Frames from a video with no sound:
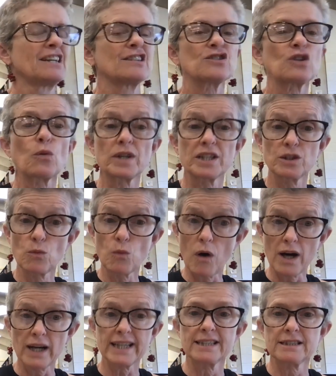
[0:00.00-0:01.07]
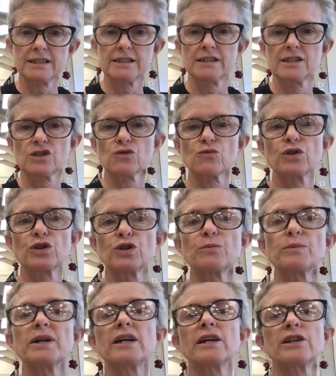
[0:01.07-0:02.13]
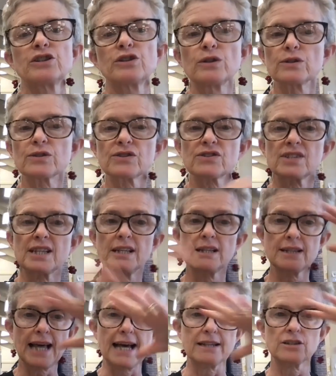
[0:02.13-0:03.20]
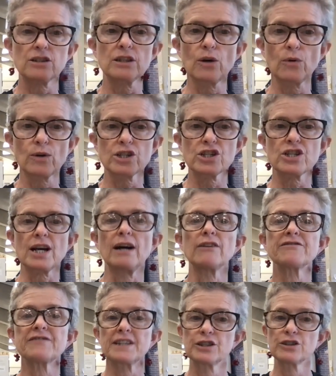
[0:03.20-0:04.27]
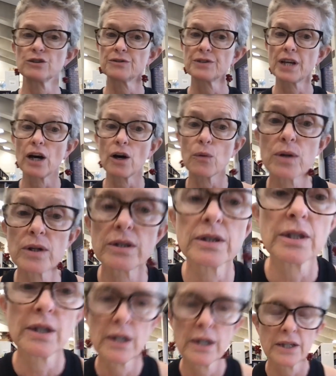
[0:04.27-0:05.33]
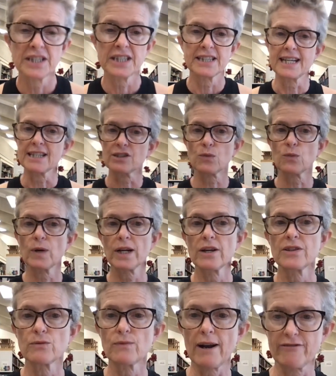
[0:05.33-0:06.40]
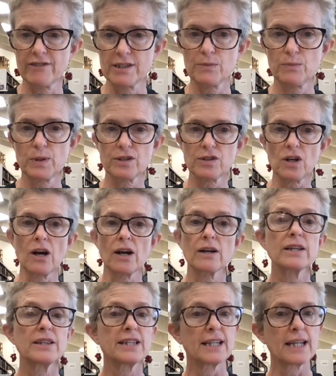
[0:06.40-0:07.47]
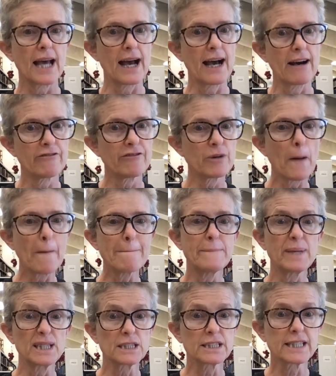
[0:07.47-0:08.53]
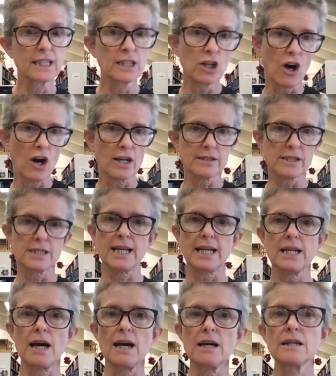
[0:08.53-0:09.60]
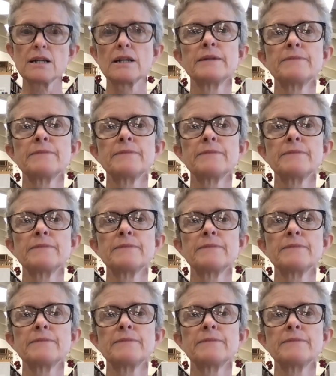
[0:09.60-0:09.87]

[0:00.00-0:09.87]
So when you walk into this room, you'll see that lower shelf, and you'll know that that's where the reference books are that have building cost data.